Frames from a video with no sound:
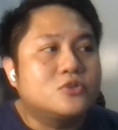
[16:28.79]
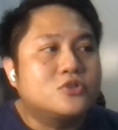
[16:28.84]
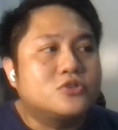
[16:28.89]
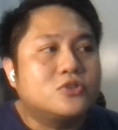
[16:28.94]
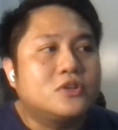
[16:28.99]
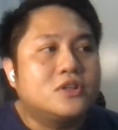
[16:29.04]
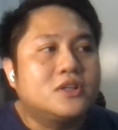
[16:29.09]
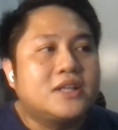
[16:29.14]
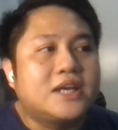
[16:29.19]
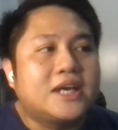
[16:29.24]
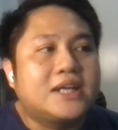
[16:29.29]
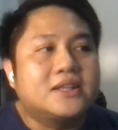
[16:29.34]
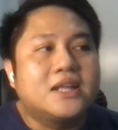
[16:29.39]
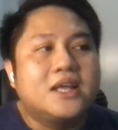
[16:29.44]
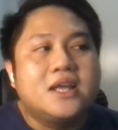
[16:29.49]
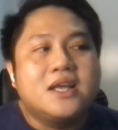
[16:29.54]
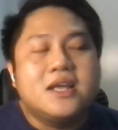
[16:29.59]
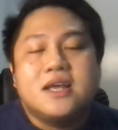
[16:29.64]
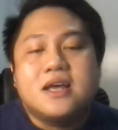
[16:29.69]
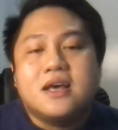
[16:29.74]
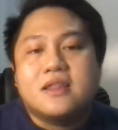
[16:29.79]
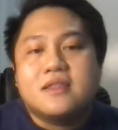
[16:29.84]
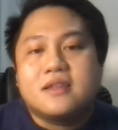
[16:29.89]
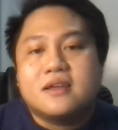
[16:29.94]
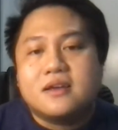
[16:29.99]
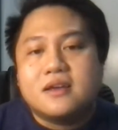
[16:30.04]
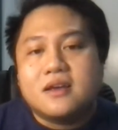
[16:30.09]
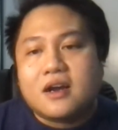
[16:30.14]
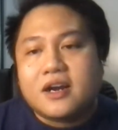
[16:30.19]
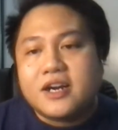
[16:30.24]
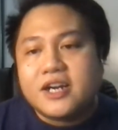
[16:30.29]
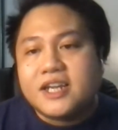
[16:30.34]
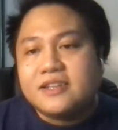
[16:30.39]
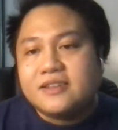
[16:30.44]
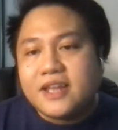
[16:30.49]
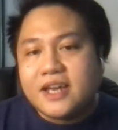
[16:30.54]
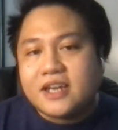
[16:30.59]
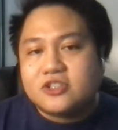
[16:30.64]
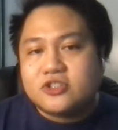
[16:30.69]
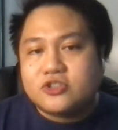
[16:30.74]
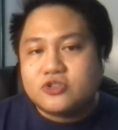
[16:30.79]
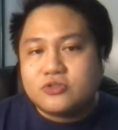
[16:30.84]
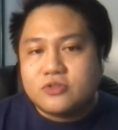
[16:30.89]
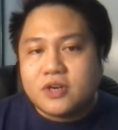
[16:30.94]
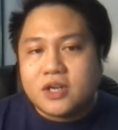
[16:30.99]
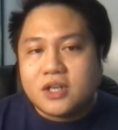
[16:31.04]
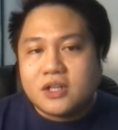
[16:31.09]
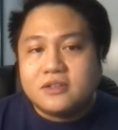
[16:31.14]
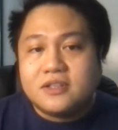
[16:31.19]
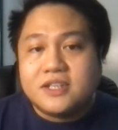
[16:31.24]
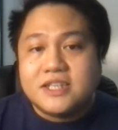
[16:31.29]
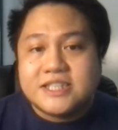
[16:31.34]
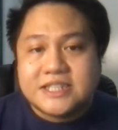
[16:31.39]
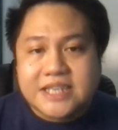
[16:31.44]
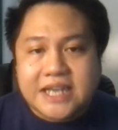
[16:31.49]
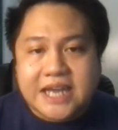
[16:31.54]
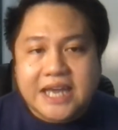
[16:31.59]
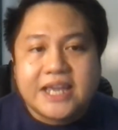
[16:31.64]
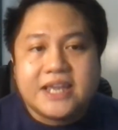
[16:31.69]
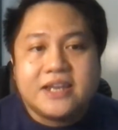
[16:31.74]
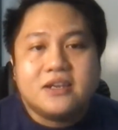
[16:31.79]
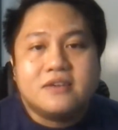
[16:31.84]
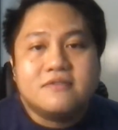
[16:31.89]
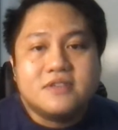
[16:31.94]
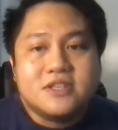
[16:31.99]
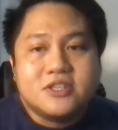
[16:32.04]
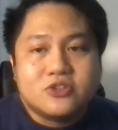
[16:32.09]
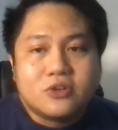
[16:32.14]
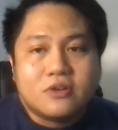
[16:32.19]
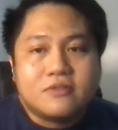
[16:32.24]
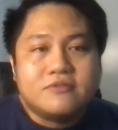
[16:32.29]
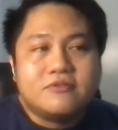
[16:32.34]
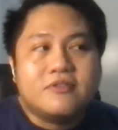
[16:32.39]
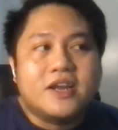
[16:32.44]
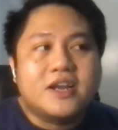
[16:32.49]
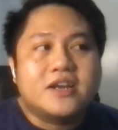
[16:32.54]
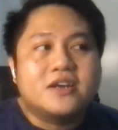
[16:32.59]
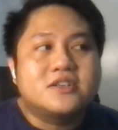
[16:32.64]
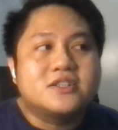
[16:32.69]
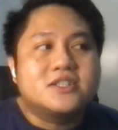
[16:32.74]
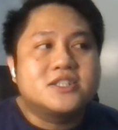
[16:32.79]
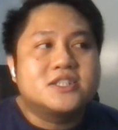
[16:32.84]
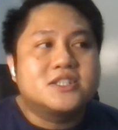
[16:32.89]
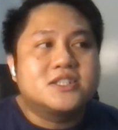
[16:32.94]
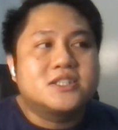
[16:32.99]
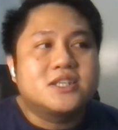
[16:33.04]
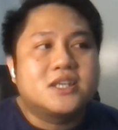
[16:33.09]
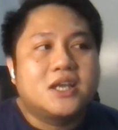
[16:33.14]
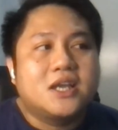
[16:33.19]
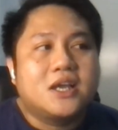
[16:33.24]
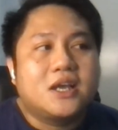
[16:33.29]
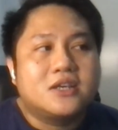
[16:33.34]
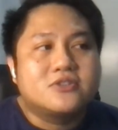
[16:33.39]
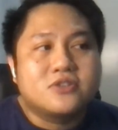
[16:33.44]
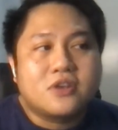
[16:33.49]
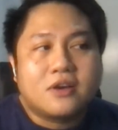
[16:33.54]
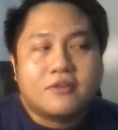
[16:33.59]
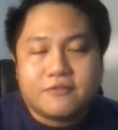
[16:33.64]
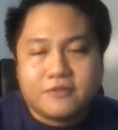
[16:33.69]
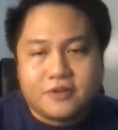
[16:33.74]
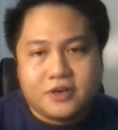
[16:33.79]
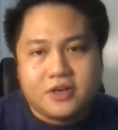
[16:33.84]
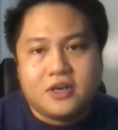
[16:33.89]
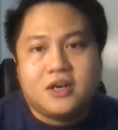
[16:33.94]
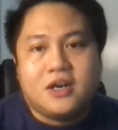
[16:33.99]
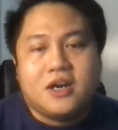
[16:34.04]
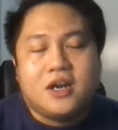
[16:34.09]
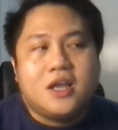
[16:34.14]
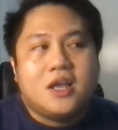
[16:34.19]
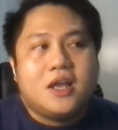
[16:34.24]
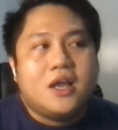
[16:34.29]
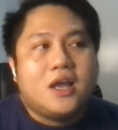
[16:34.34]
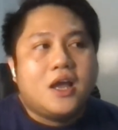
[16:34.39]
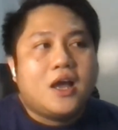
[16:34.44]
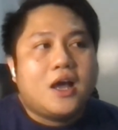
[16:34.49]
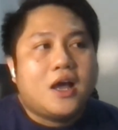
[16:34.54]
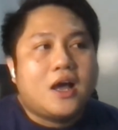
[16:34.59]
is this notion that the architectural design of the softwares suffer,